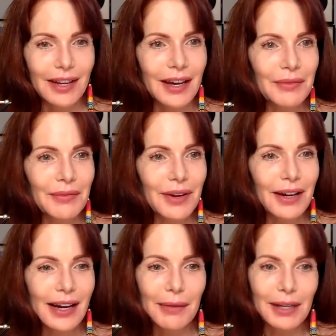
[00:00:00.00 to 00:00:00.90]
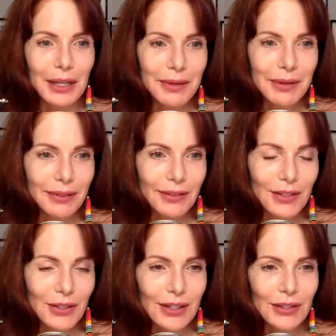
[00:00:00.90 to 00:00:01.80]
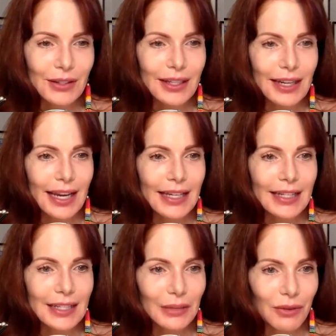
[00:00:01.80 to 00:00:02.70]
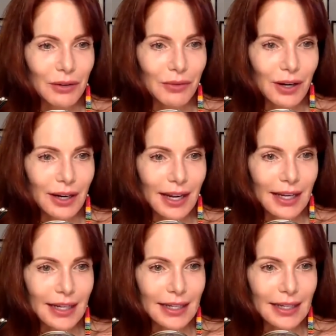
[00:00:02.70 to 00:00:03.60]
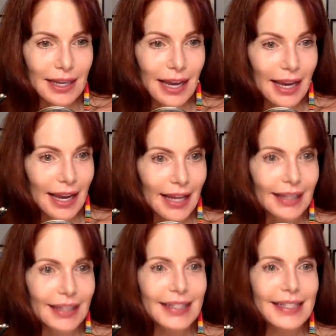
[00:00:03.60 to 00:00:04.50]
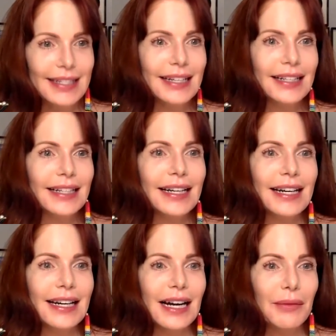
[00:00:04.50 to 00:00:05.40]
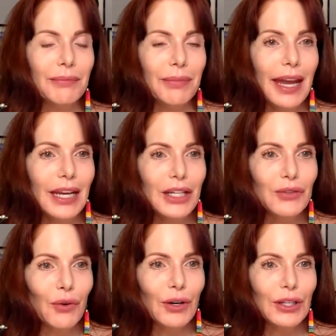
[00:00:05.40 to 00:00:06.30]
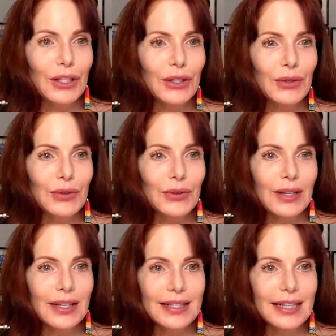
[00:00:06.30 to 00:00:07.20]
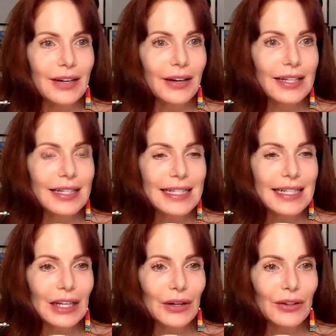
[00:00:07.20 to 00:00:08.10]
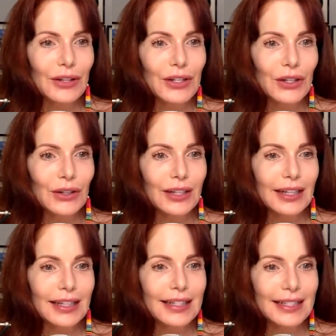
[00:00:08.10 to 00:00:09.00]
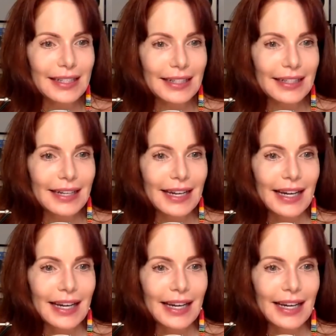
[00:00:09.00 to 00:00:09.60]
Um, a couple other people have joined toward the end. 118EAL is here. Um, page 42 is here, and Still Earth Journey is here.